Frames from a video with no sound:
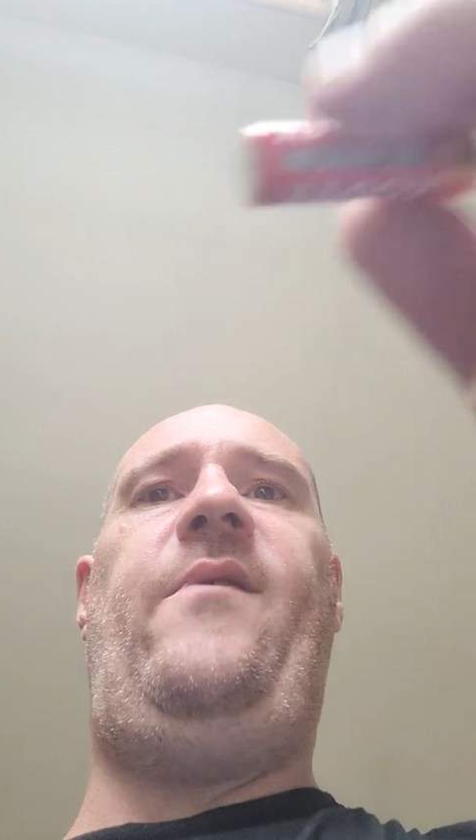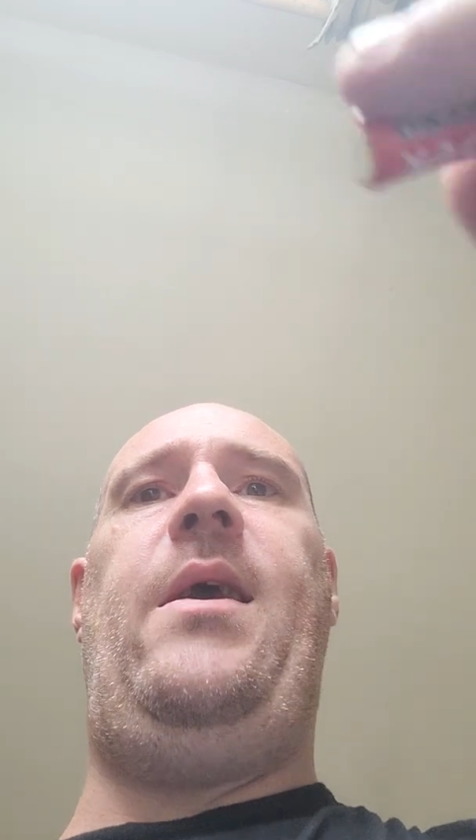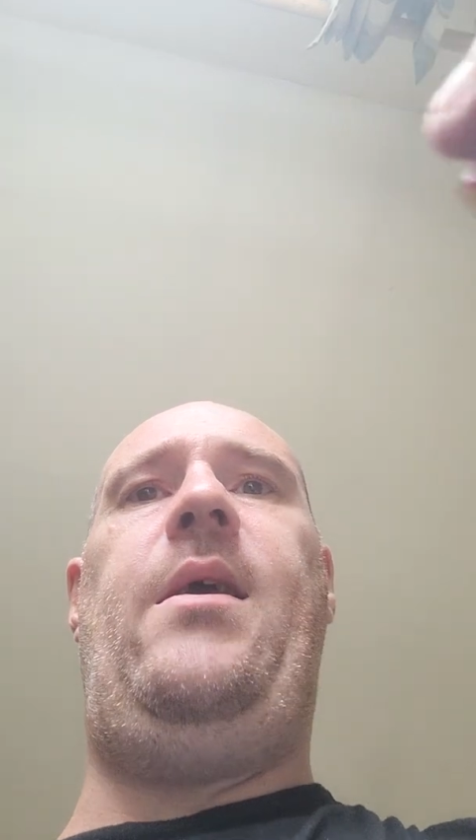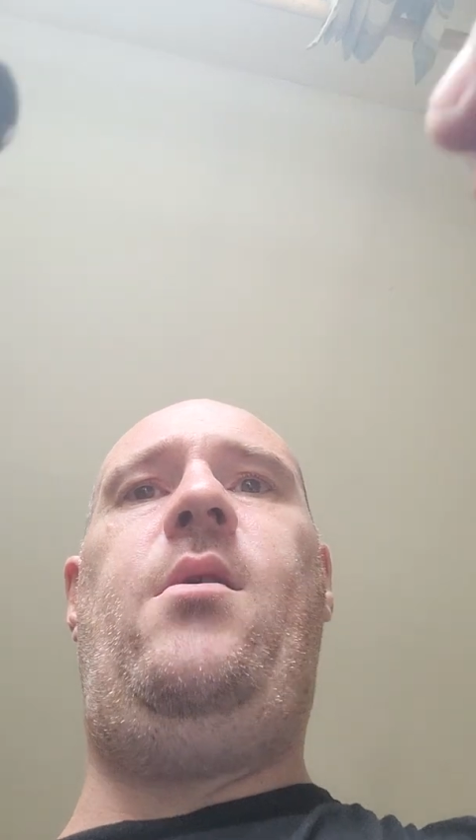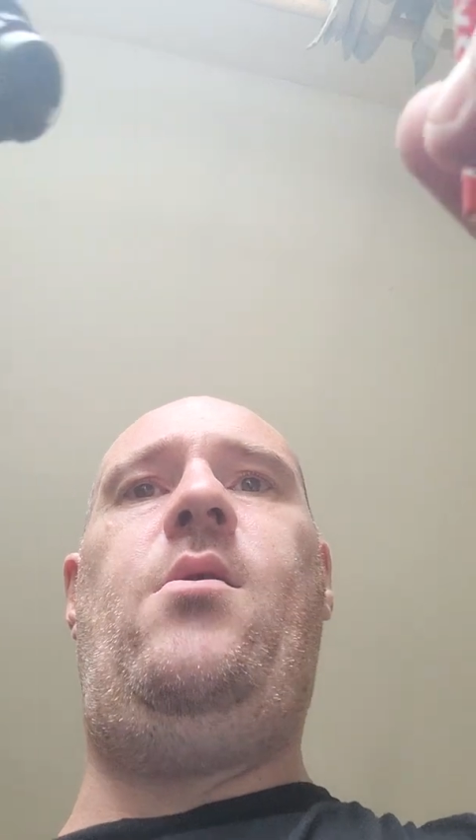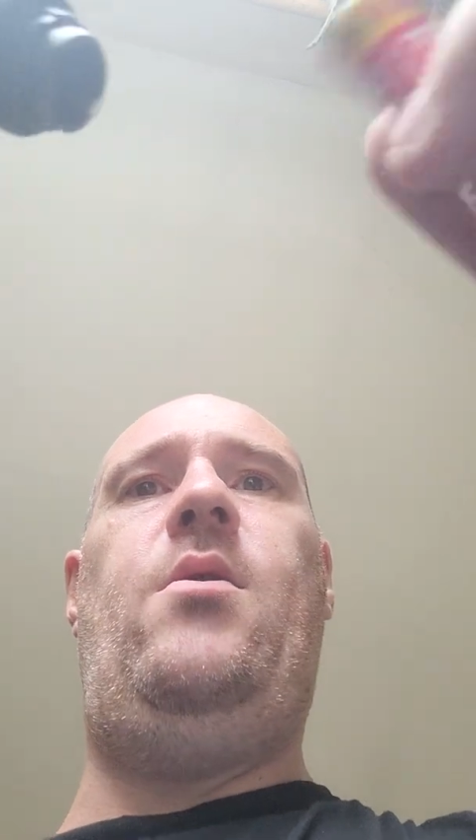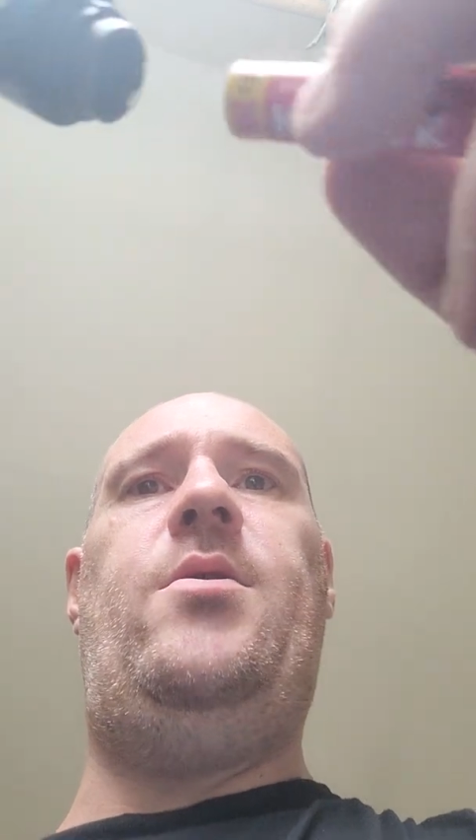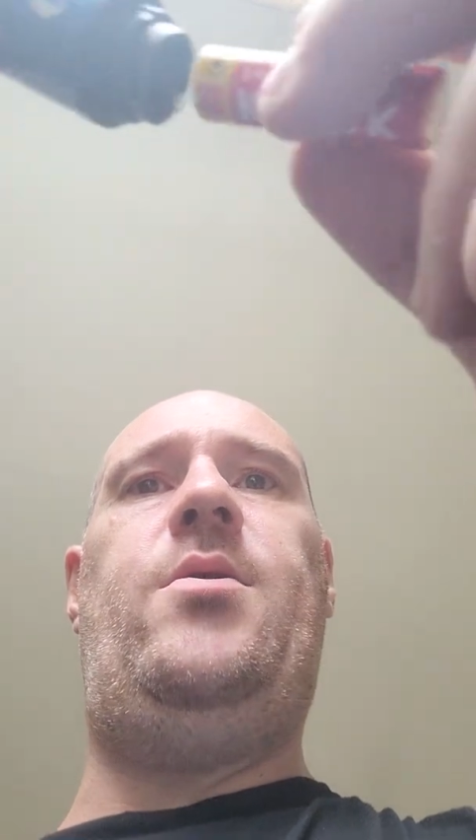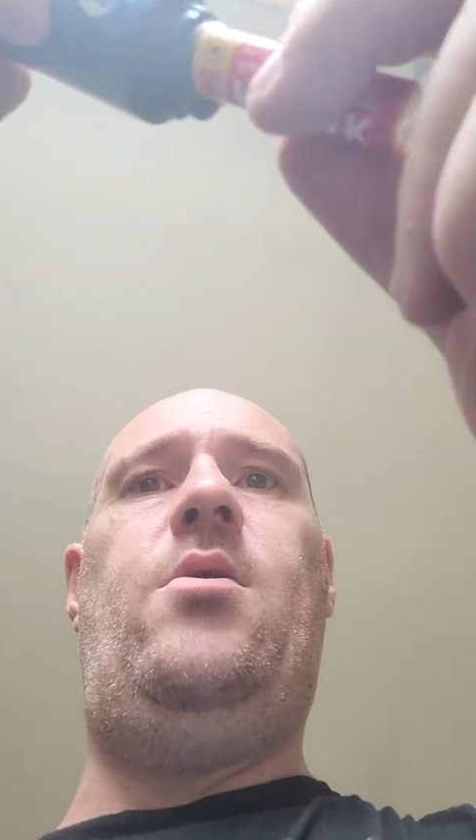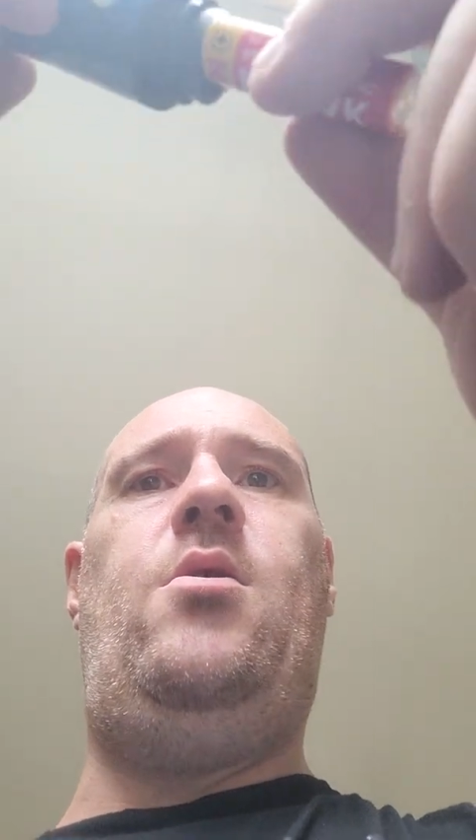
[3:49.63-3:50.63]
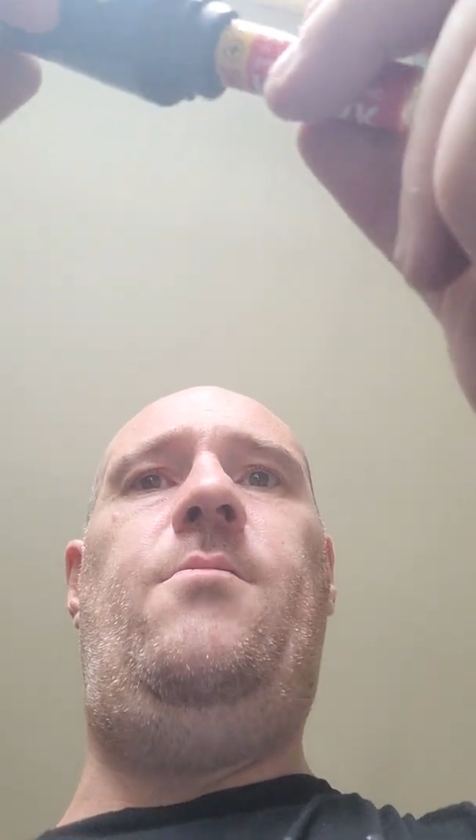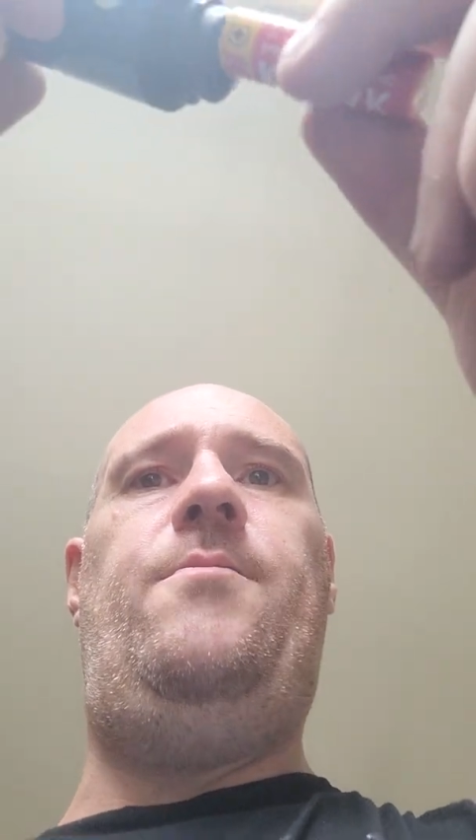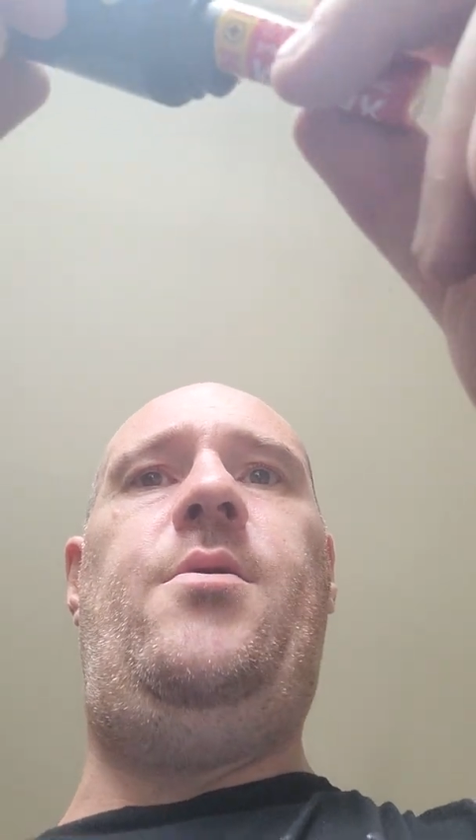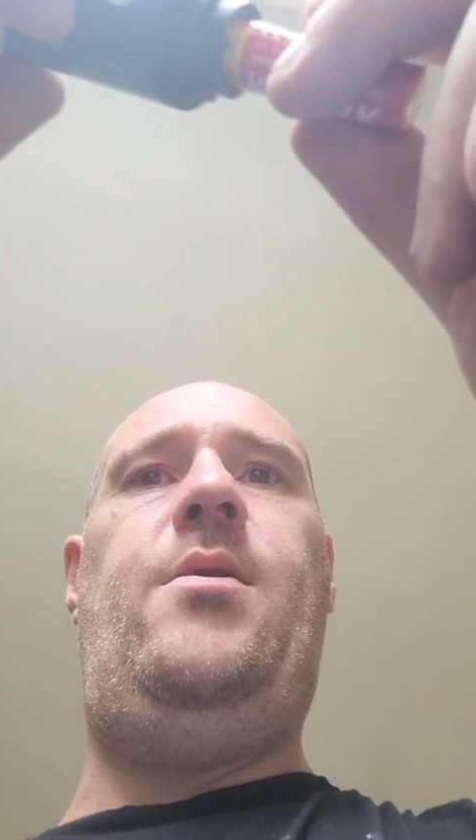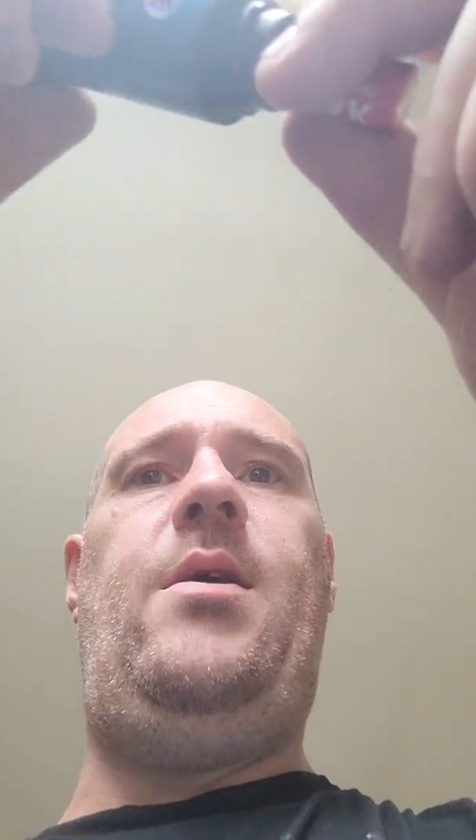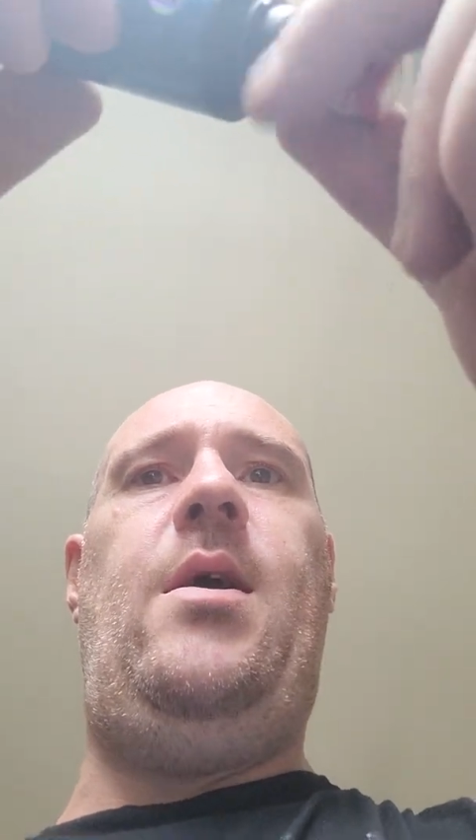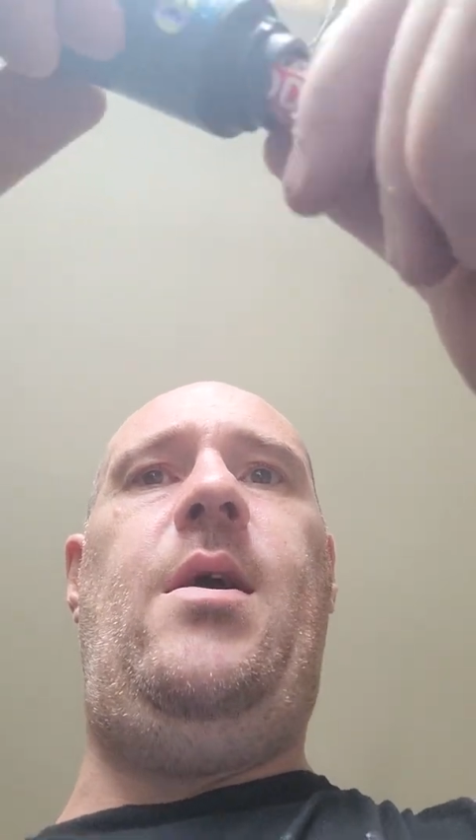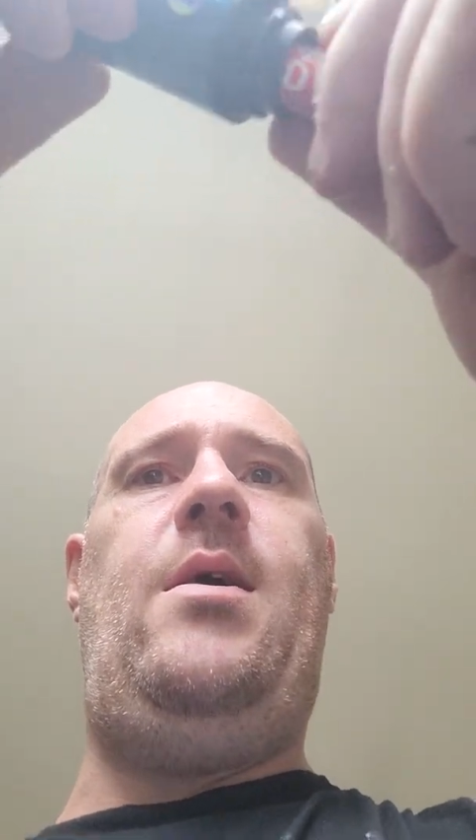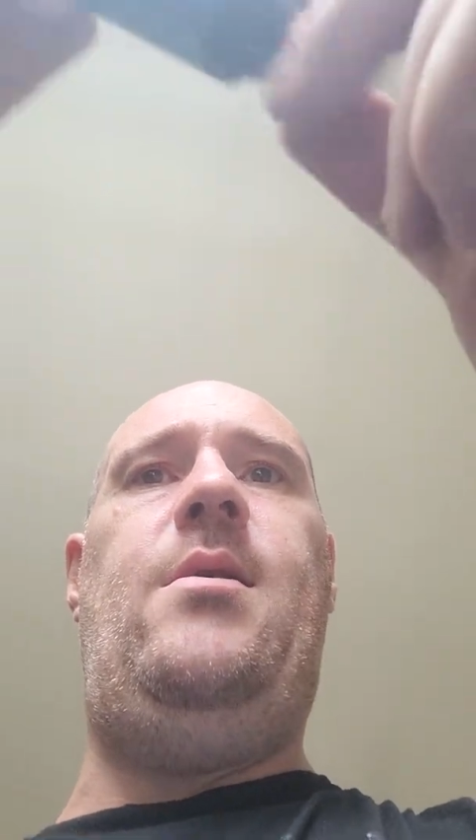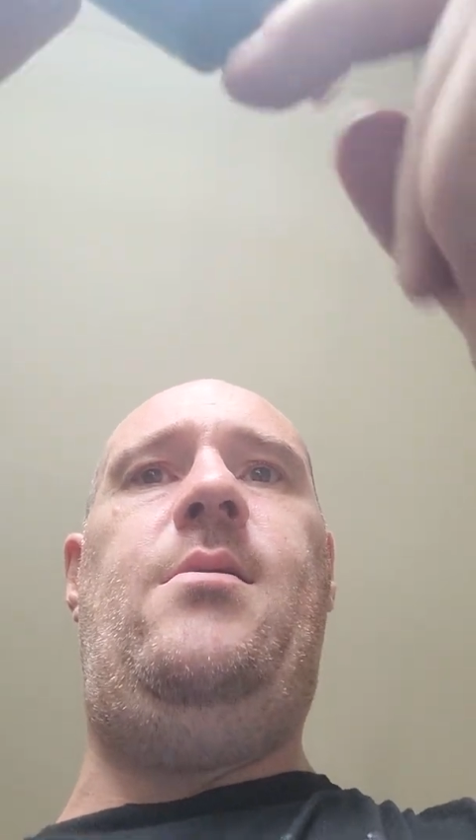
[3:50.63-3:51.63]
thing goes up,
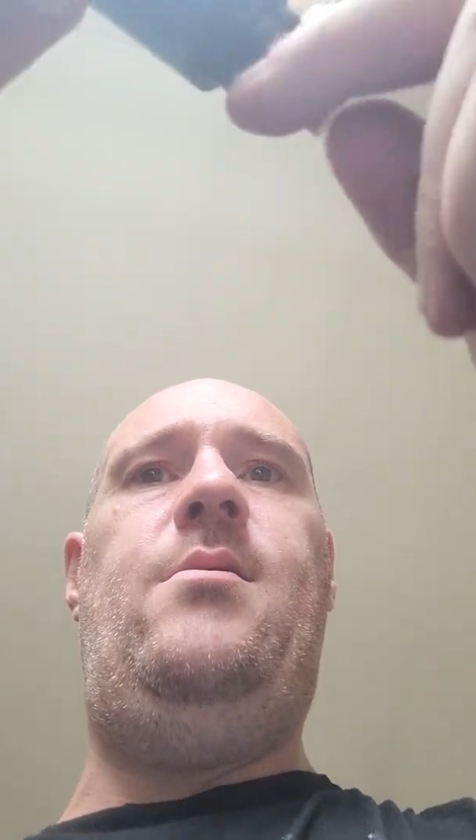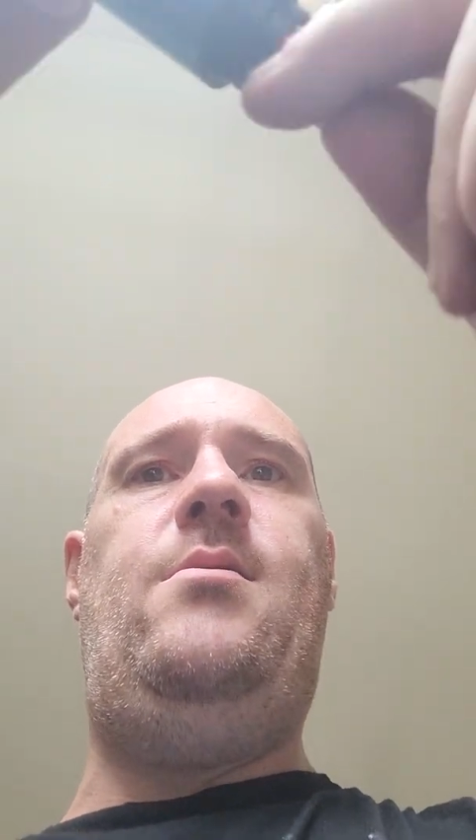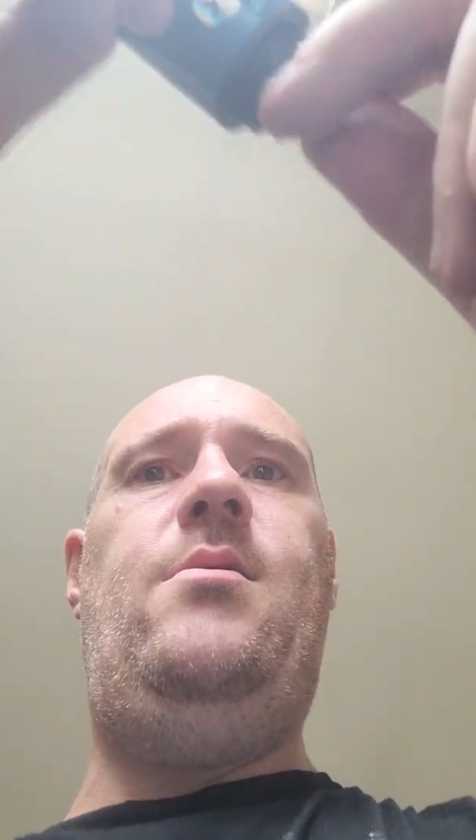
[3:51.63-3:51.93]
yeah.